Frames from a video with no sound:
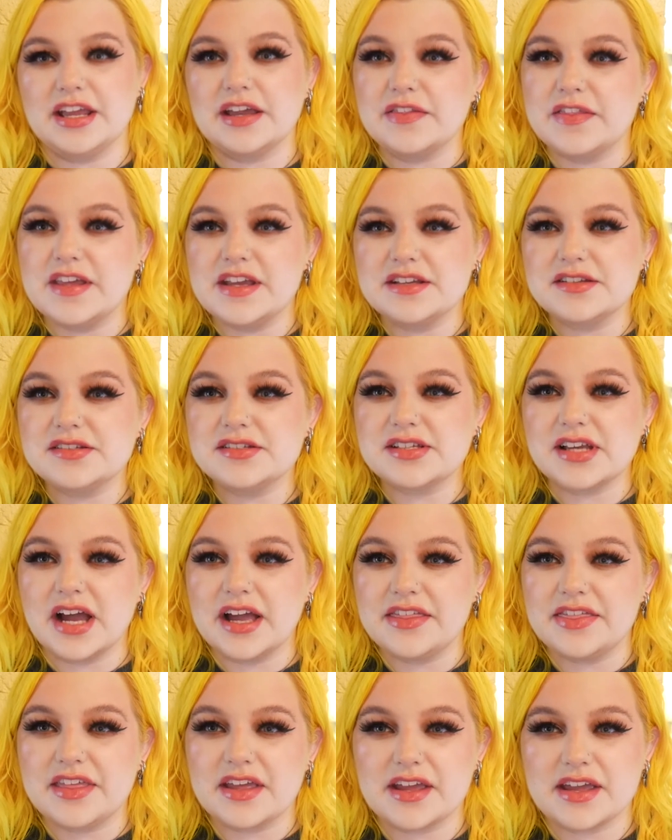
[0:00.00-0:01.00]
in this,
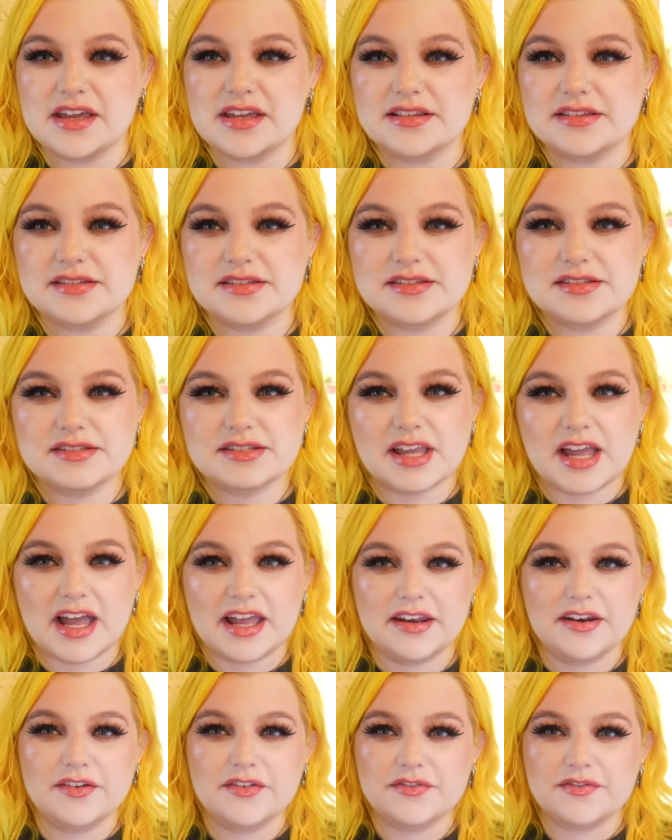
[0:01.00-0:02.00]
I think it's
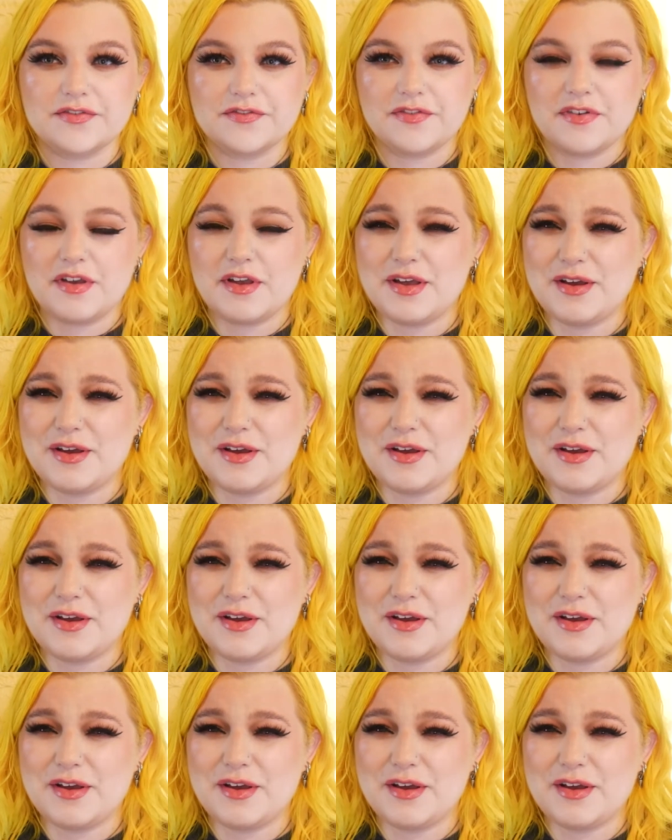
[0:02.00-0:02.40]
kind of